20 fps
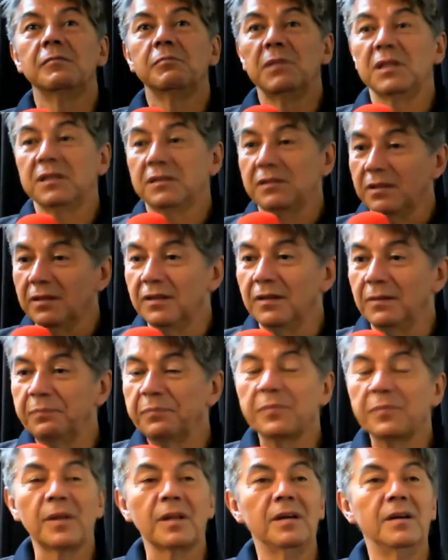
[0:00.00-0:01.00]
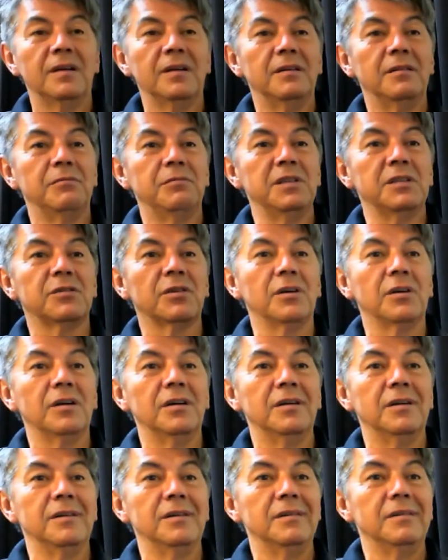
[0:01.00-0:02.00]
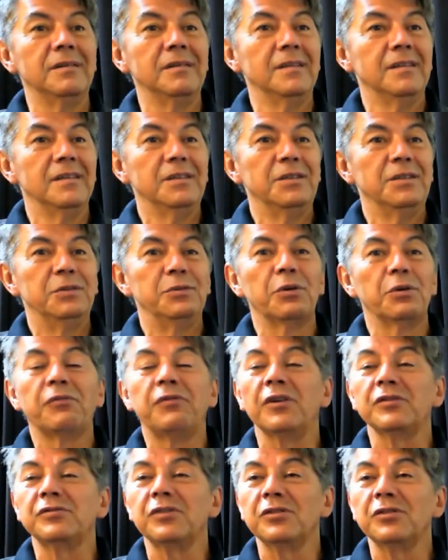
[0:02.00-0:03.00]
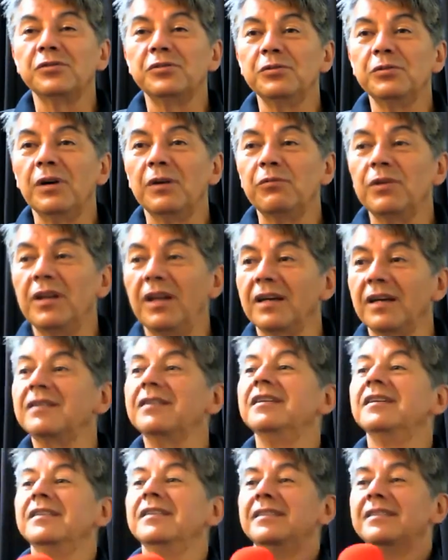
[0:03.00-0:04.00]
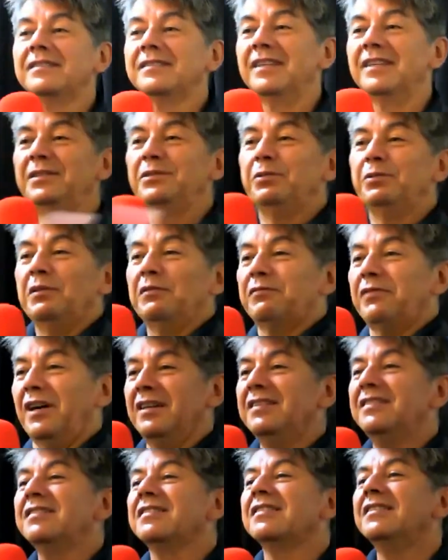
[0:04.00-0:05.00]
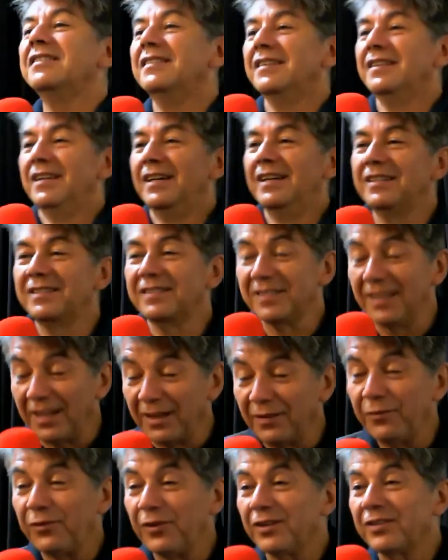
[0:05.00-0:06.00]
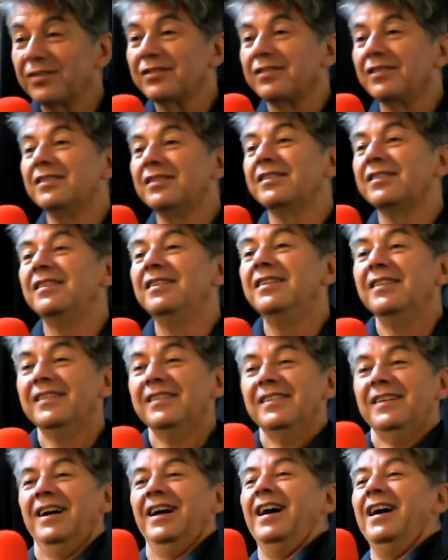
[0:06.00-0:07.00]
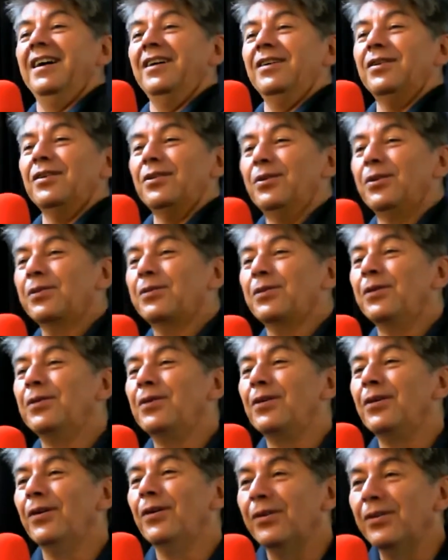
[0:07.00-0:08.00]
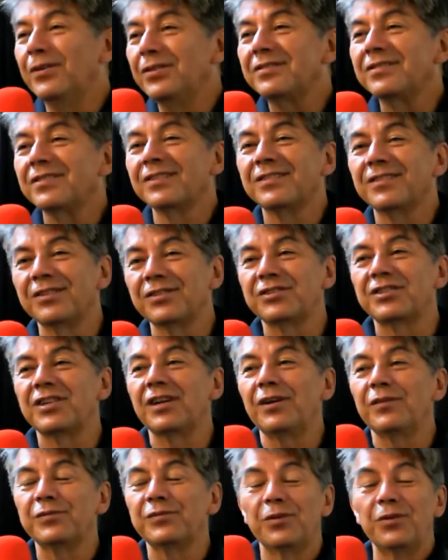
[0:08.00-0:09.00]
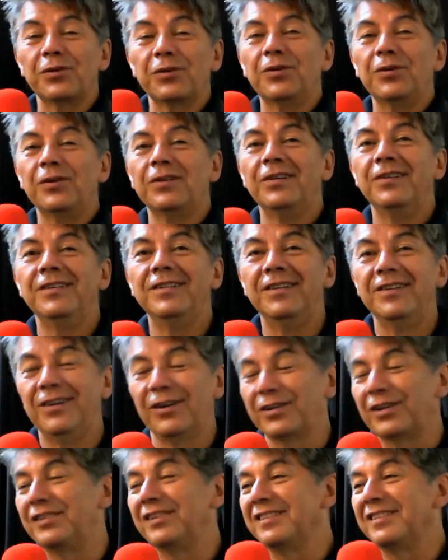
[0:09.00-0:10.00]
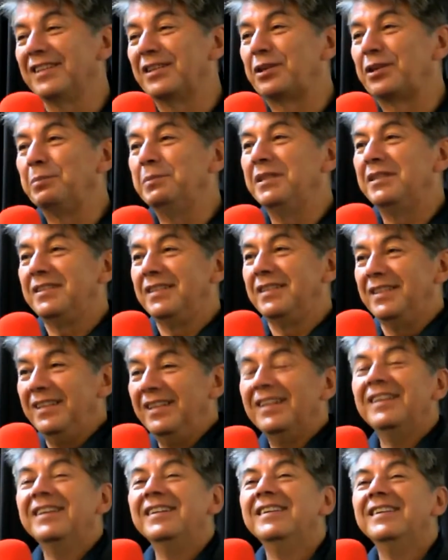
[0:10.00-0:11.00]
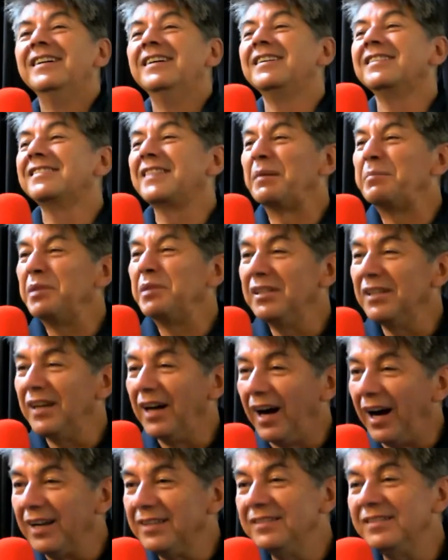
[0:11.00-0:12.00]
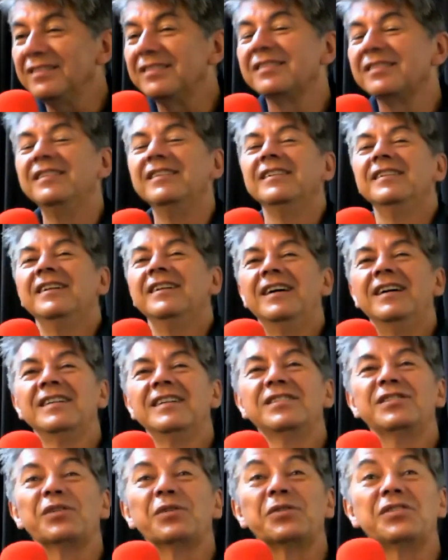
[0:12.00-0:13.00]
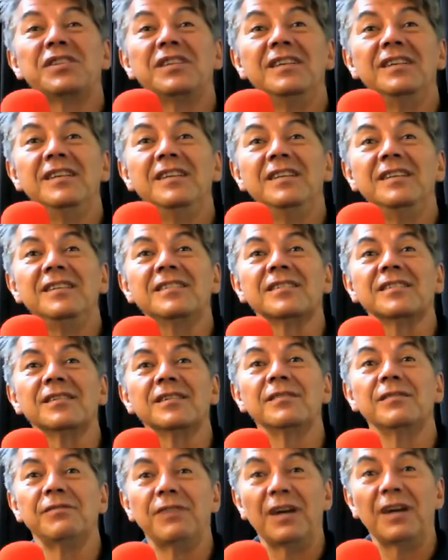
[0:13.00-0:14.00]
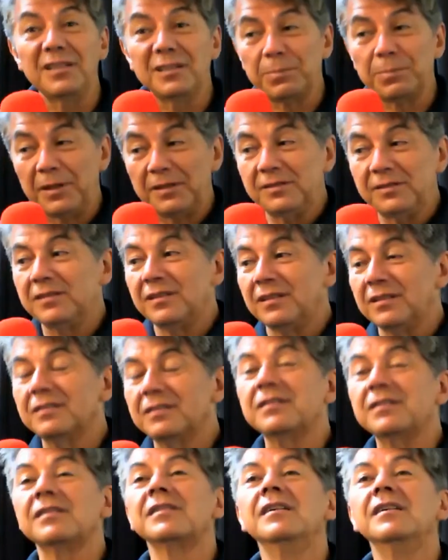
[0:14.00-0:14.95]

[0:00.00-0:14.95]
But with no further ado, I would like then to invite and thank first our local host, the chair of the local organizing committee, Sabine Hans. So she is vice president